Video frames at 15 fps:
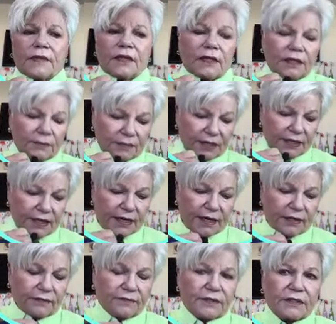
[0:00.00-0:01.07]
Let me get
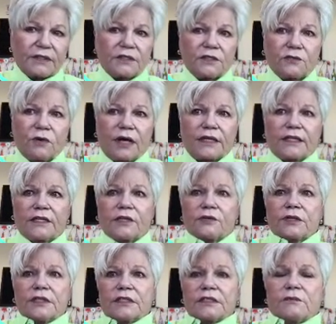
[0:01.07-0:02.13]
out of this so I can go
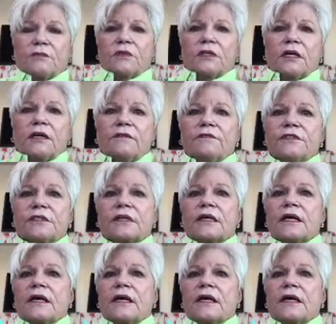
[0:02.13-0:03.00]
get some gloves.